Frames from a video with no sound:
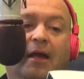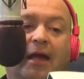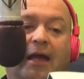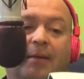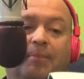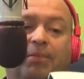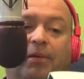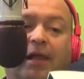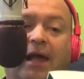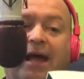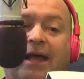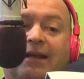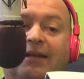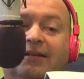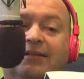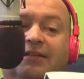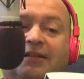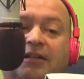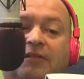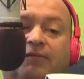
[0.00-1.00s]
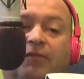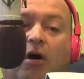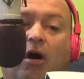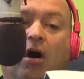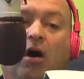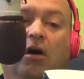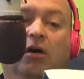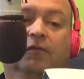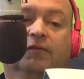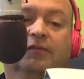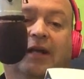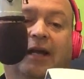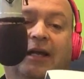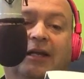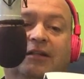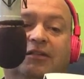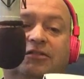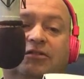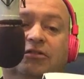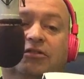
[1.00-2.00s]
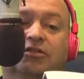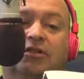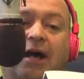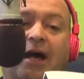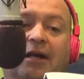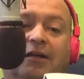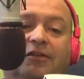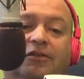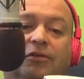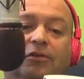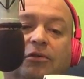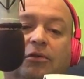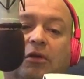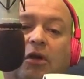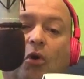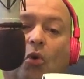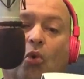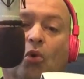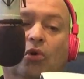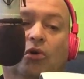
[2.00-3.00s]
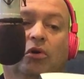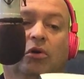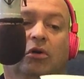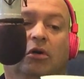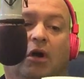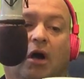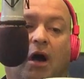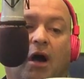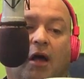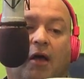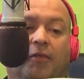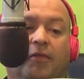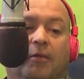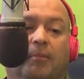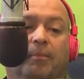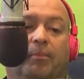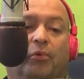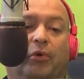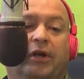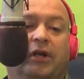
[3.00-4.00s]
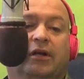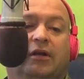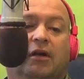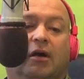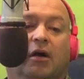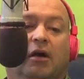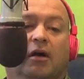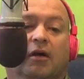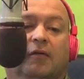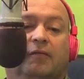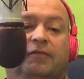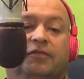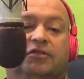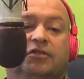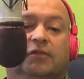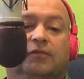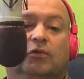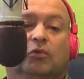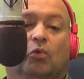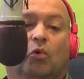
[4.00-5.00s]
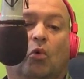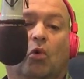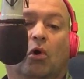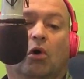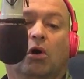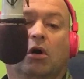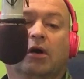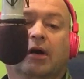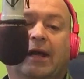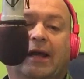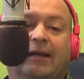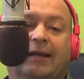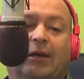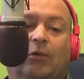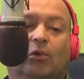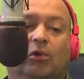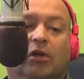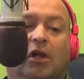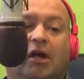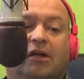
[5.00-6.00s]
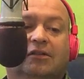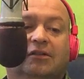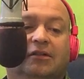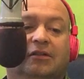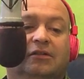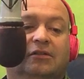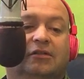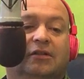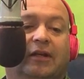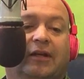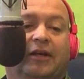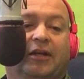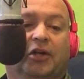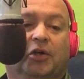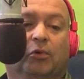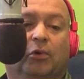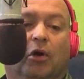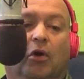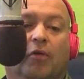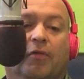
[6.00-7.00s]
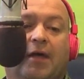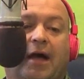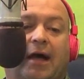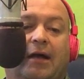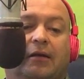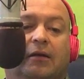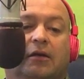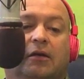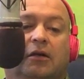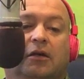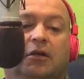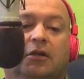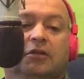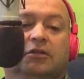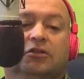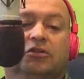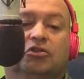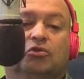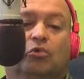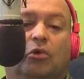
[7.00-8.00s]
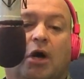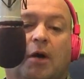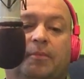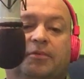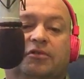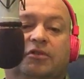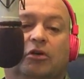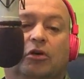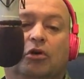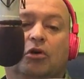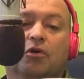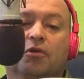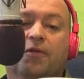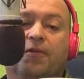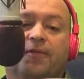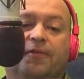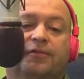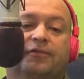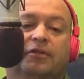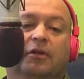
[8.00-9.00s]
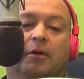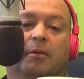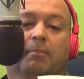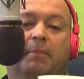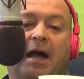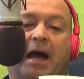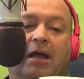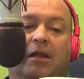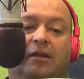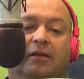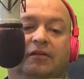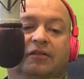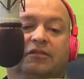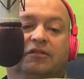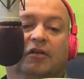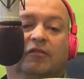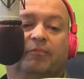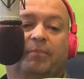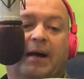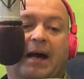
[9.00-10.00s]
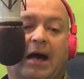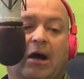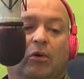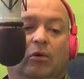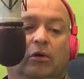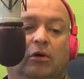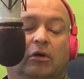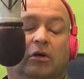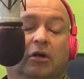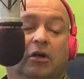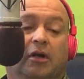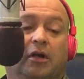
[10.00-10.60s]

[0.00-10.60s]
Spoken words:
A planet evolved, a societal order on the brink of civil war, and a reluctant hero that disrupts Earth's balance of power.